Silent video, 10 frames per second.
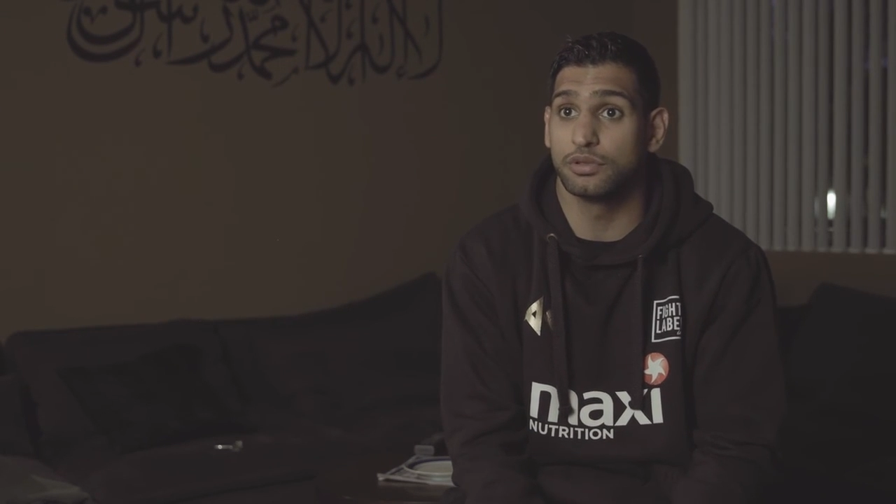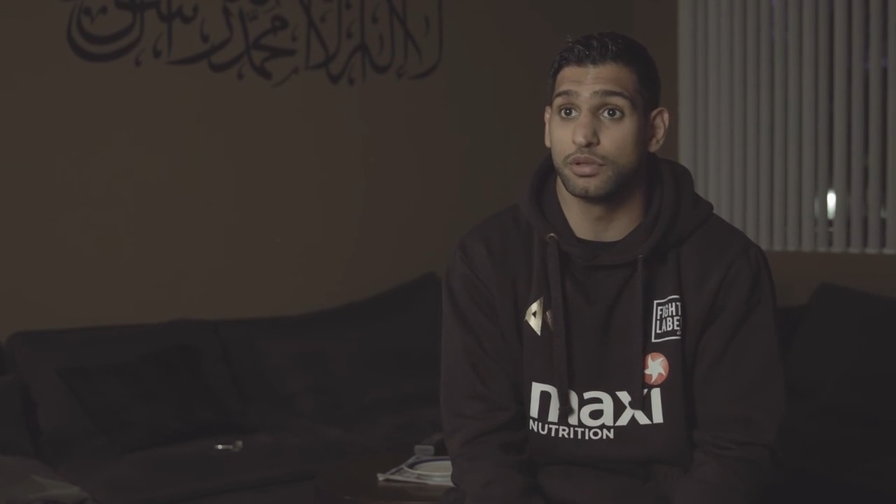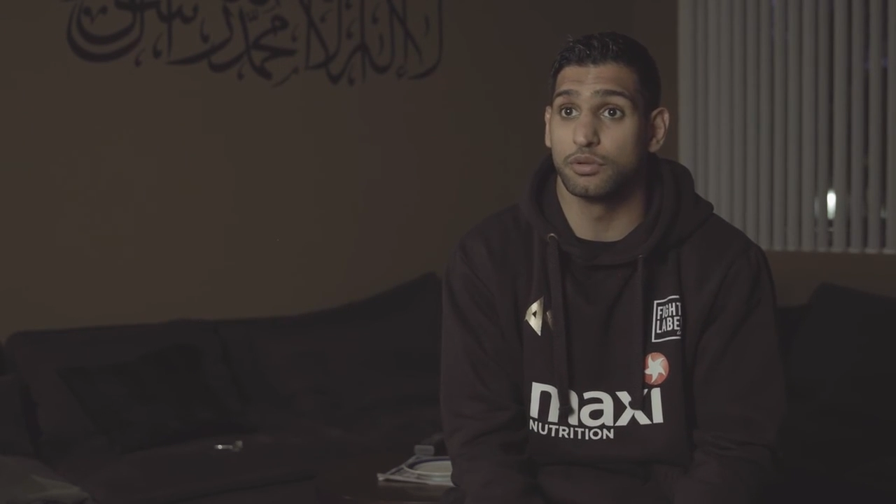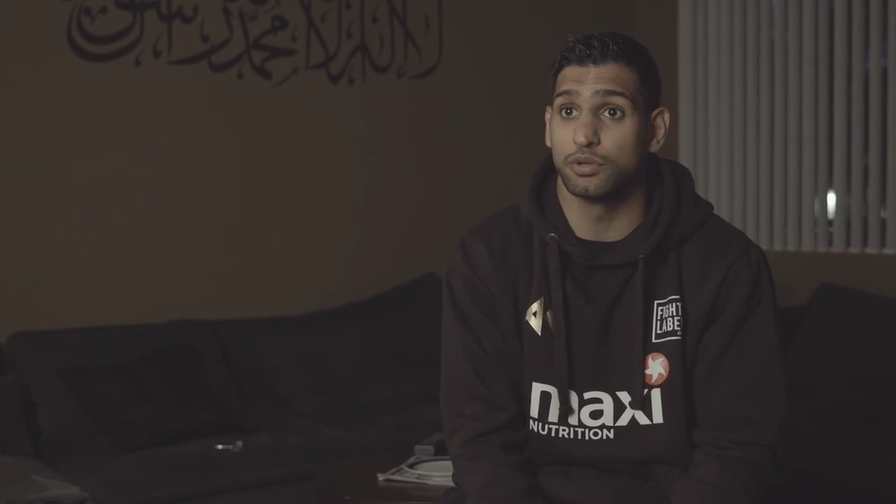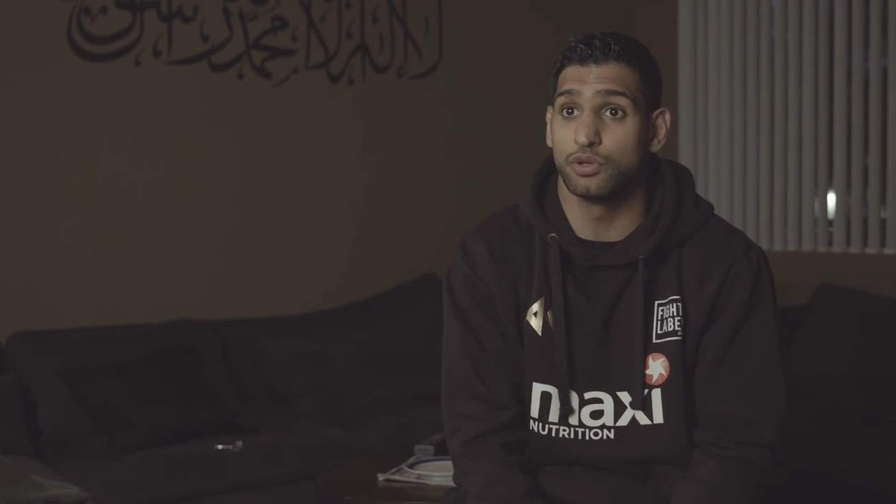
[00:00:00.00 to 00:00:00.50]

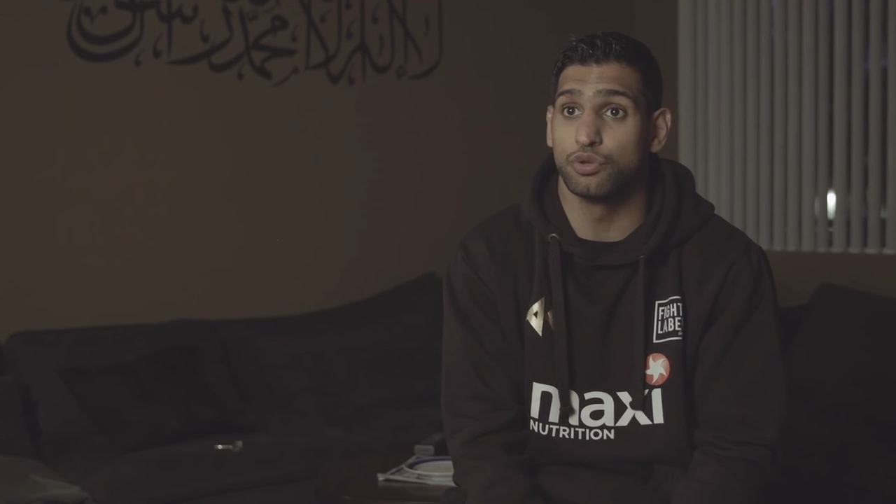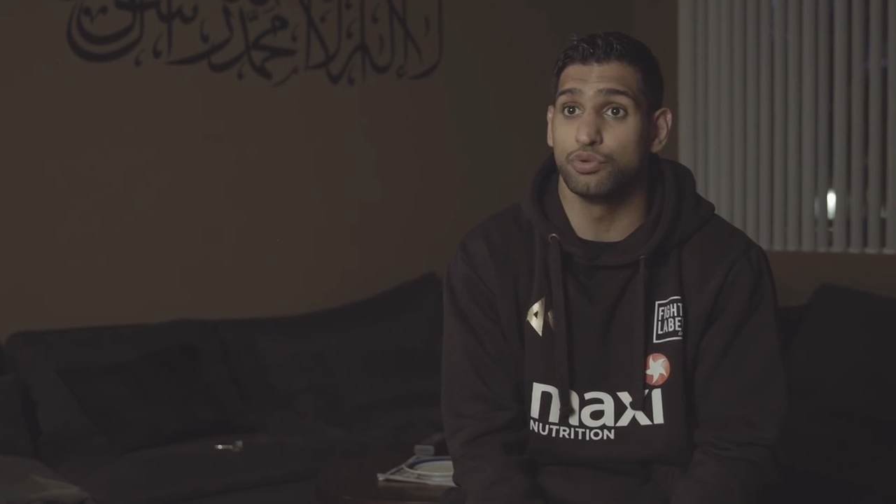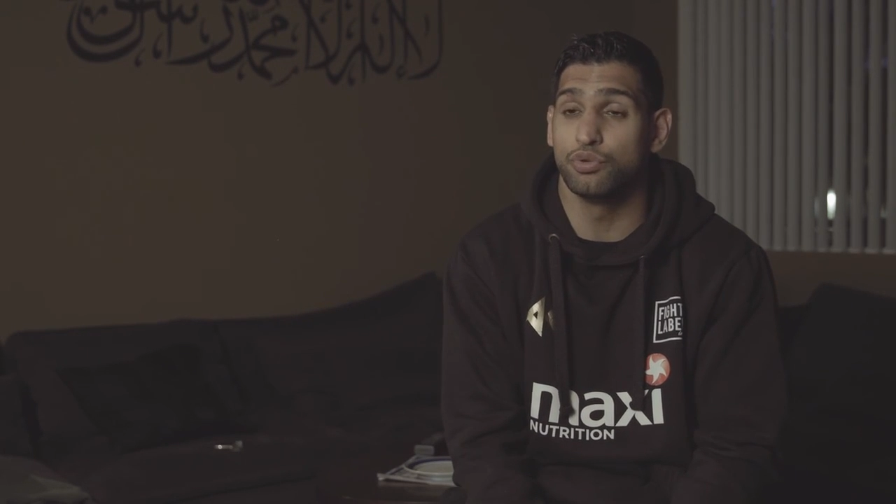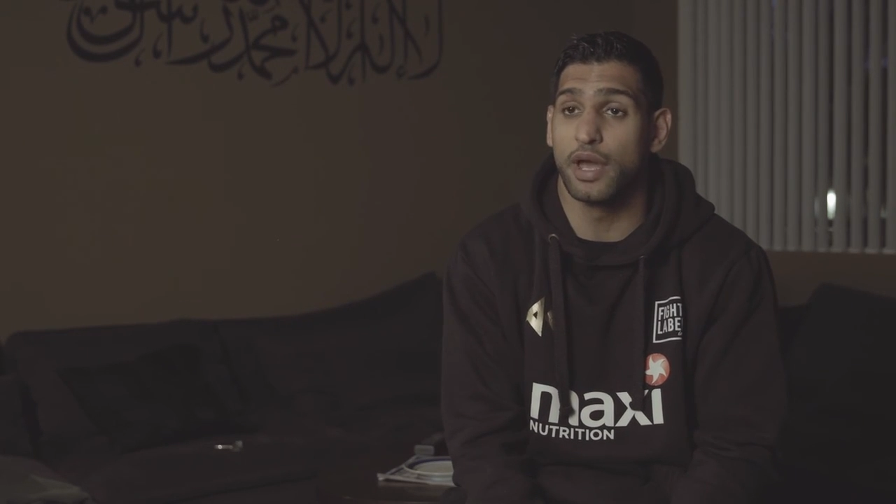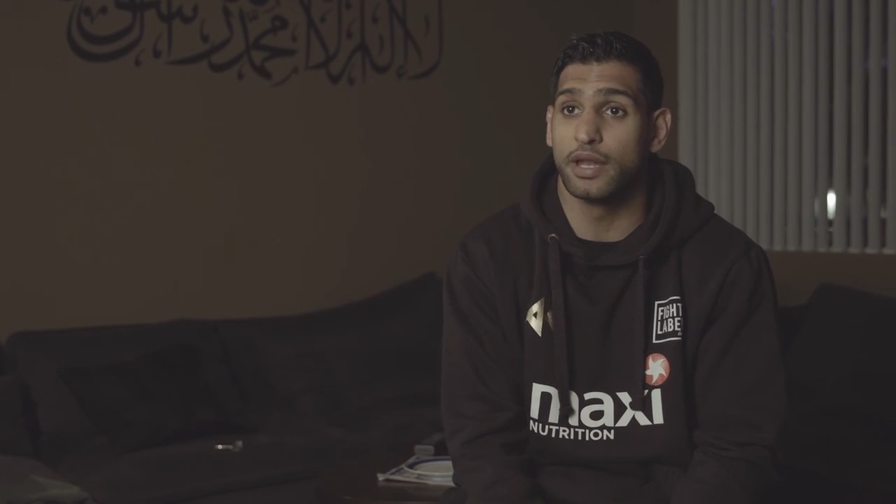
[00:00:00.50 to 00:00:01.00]
You
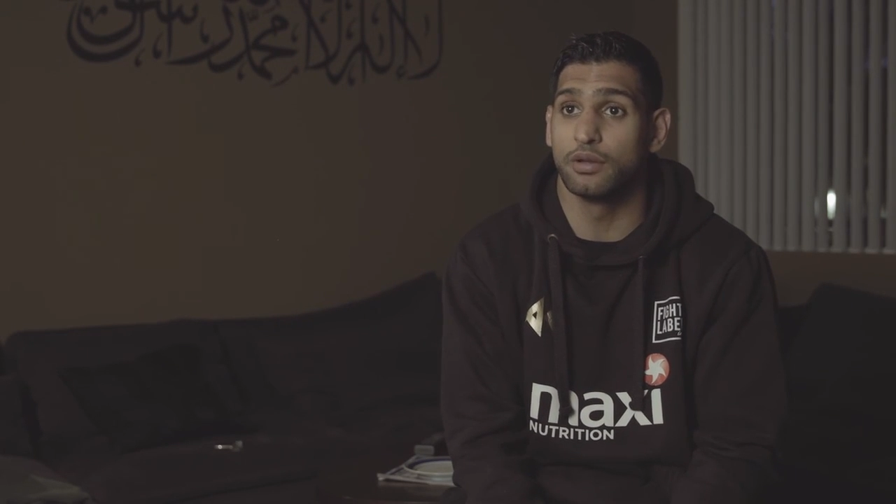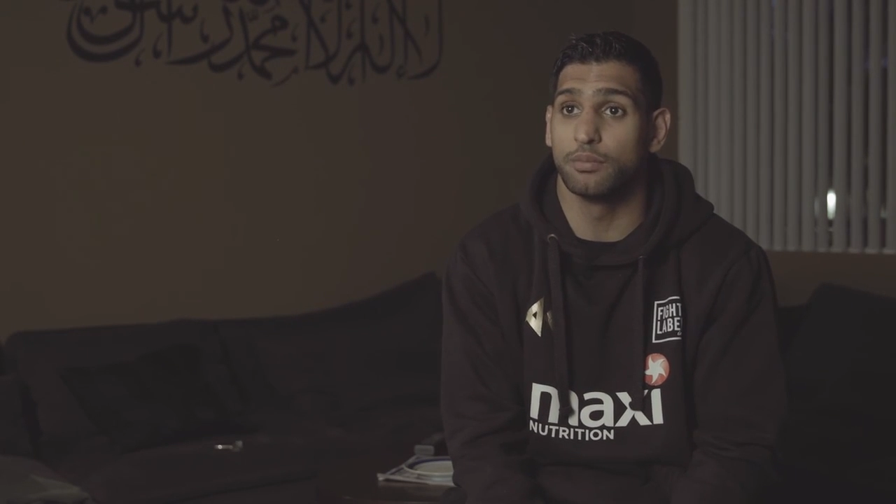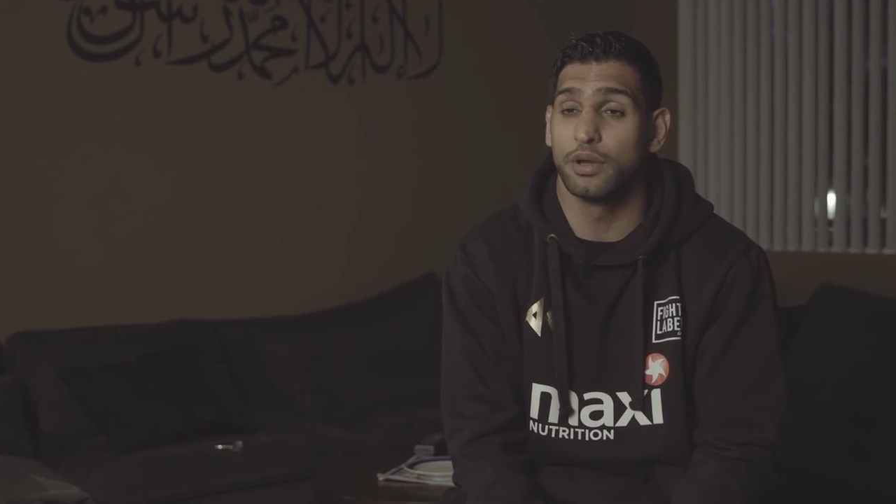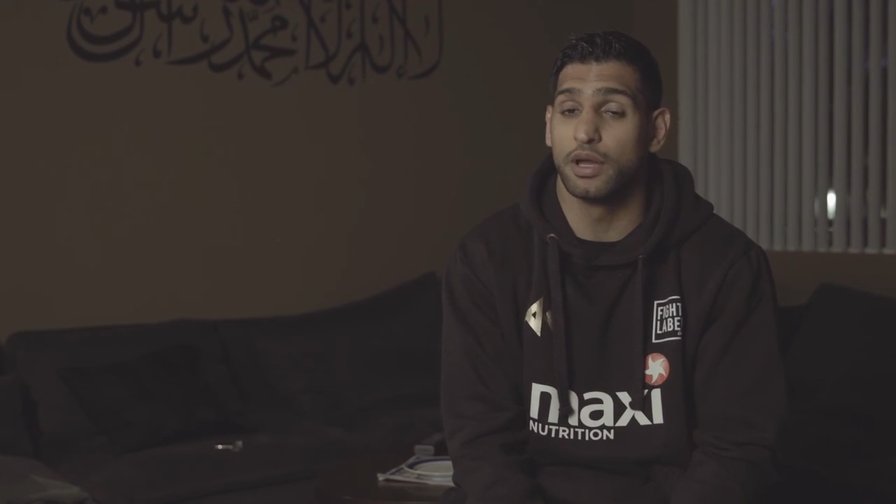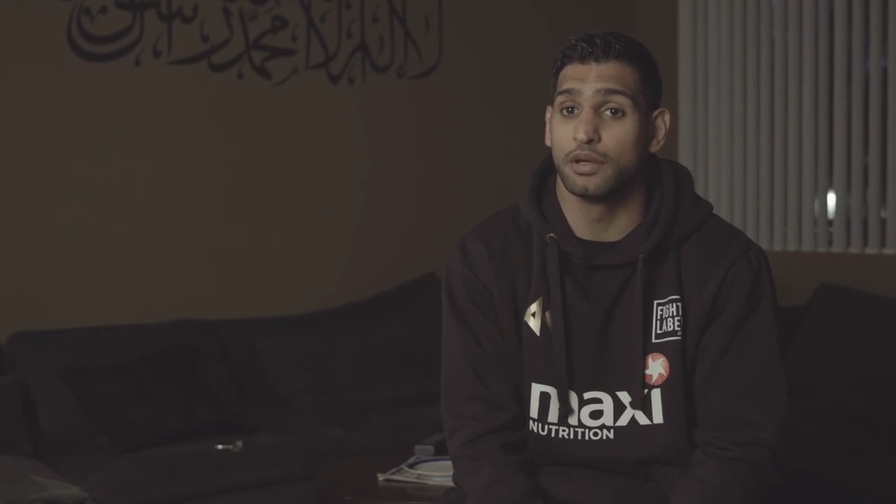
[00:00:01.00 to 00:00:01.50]
do end
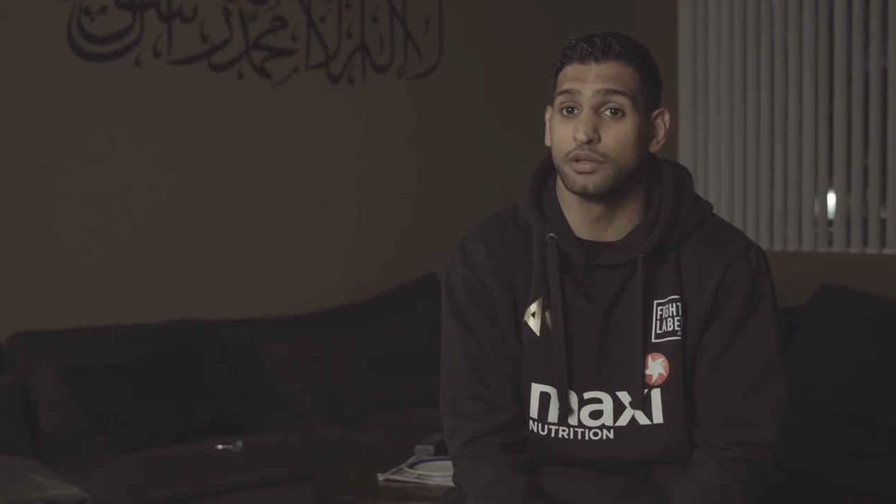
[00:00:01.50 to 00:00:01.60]
up